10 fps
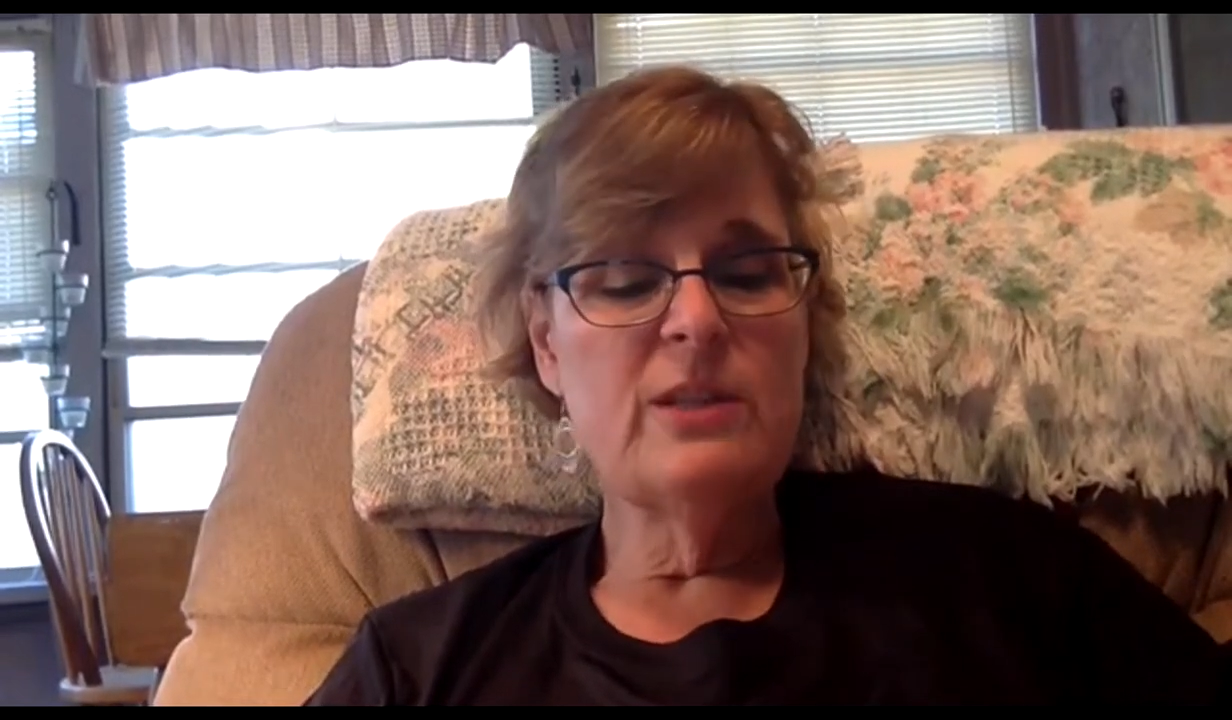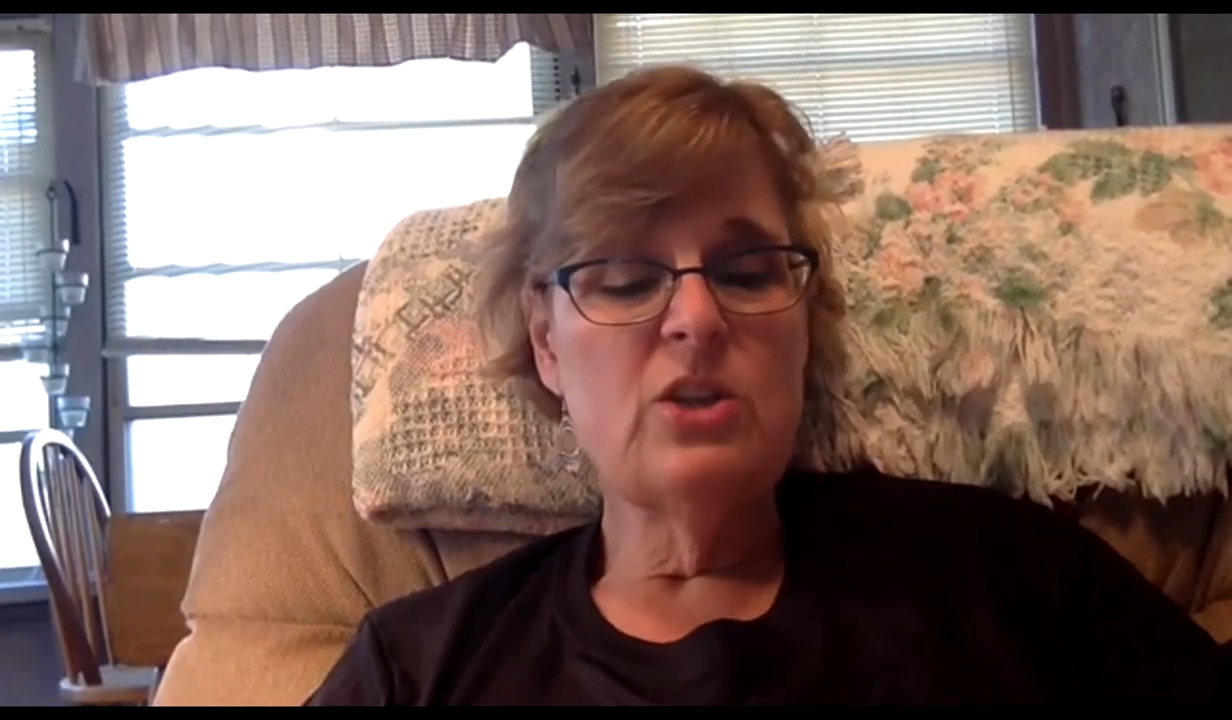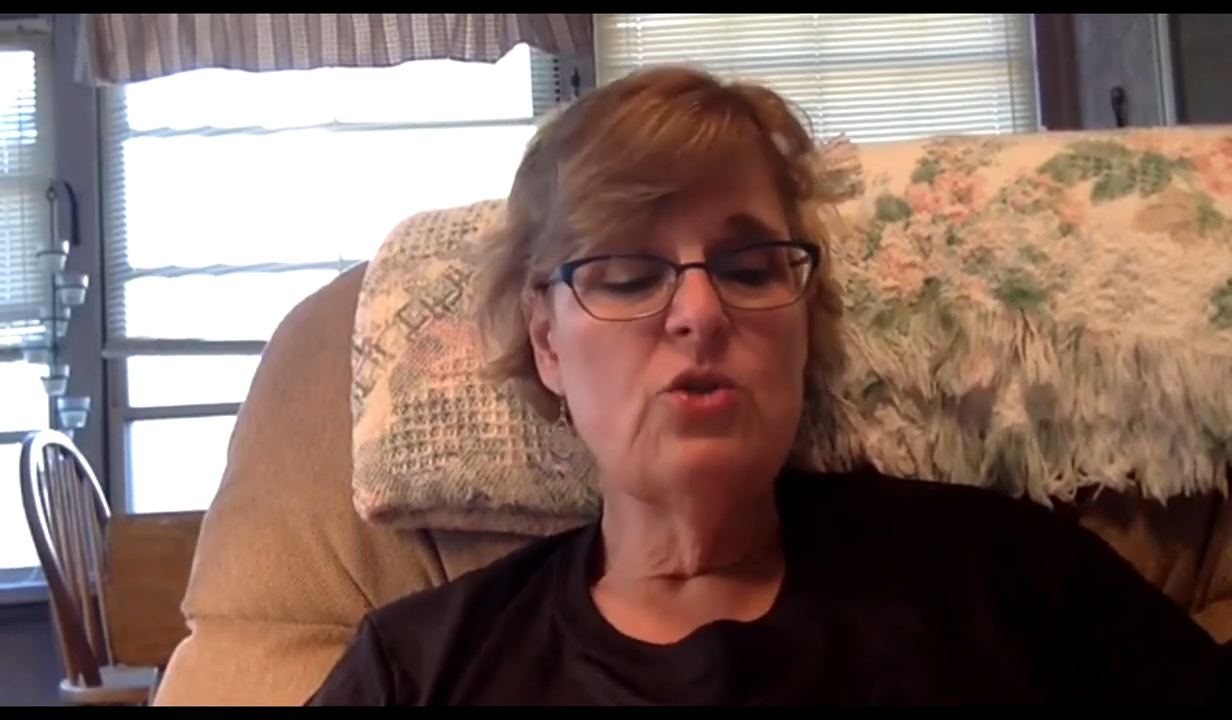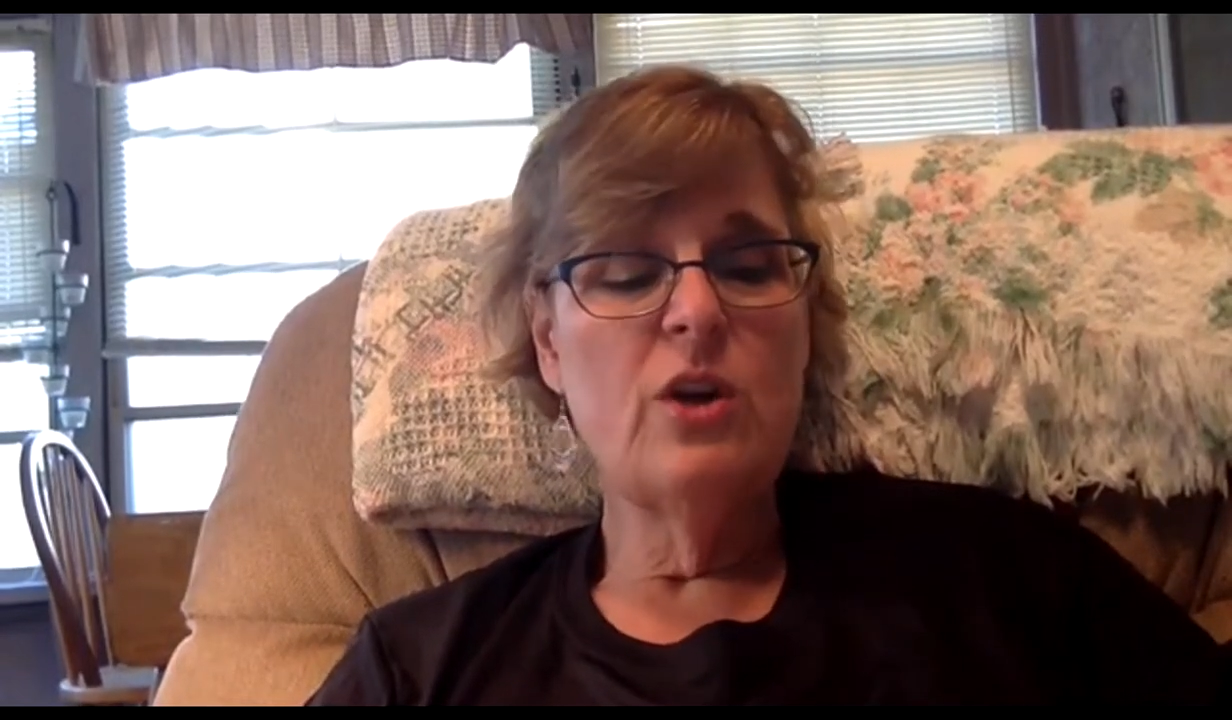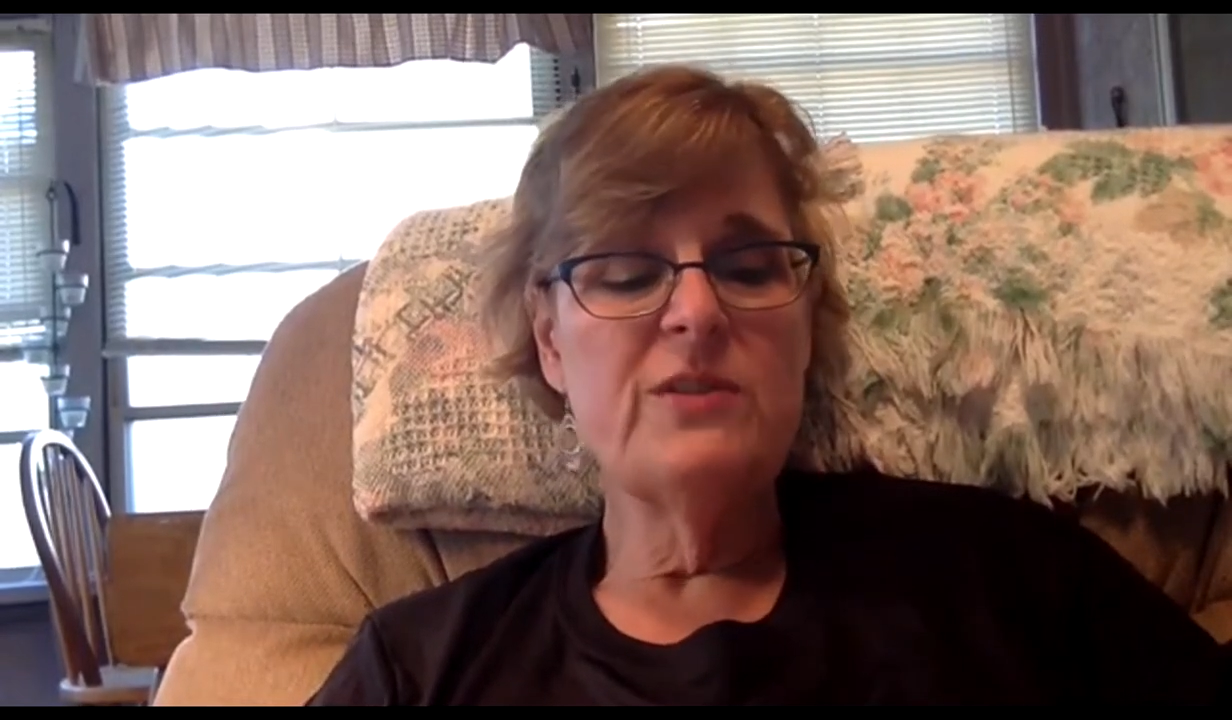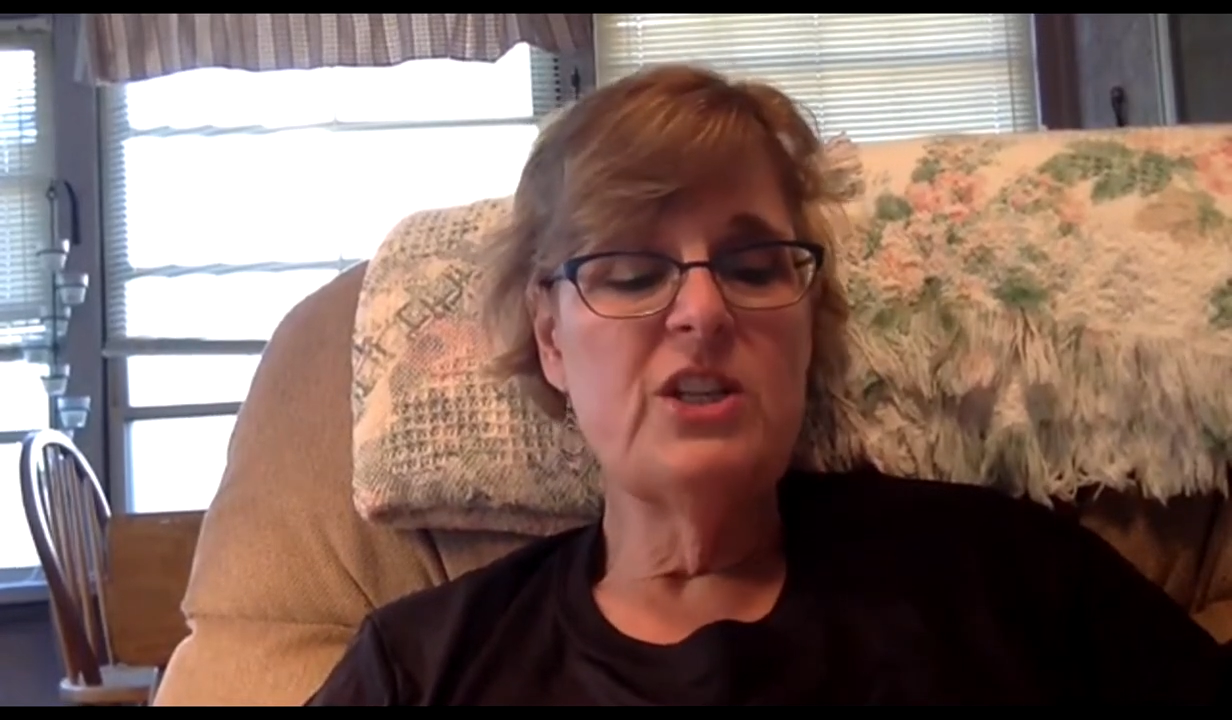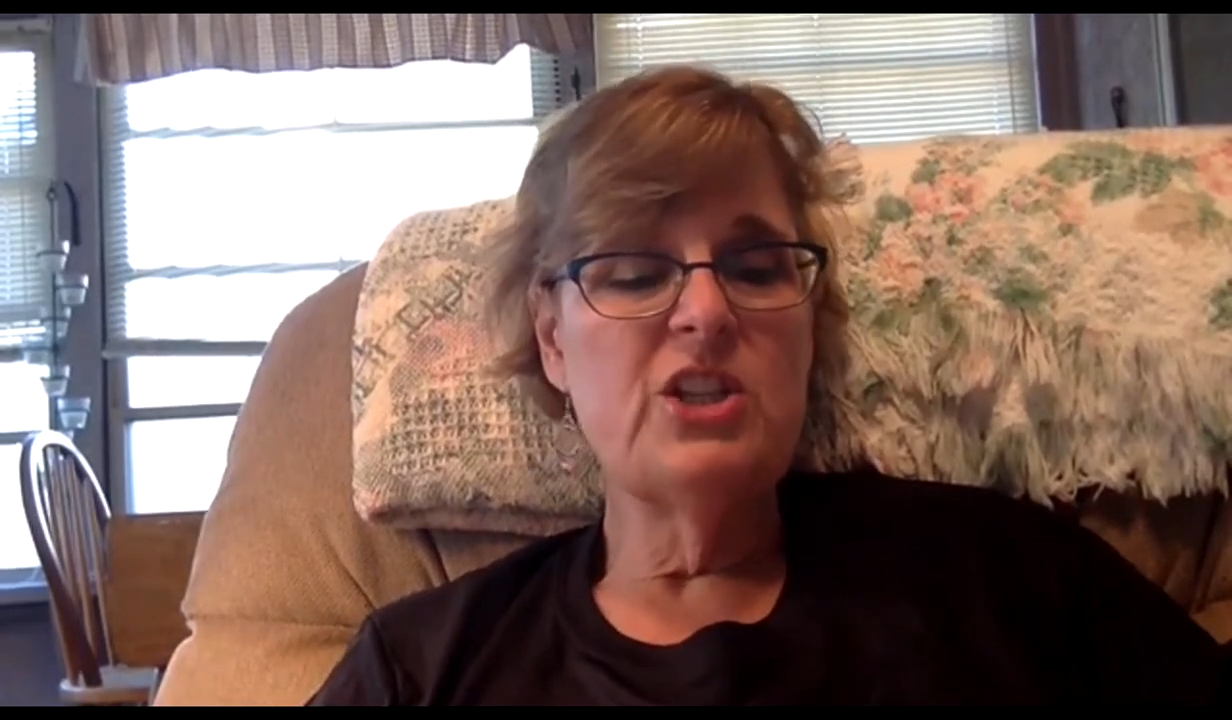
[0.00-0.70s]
in droves in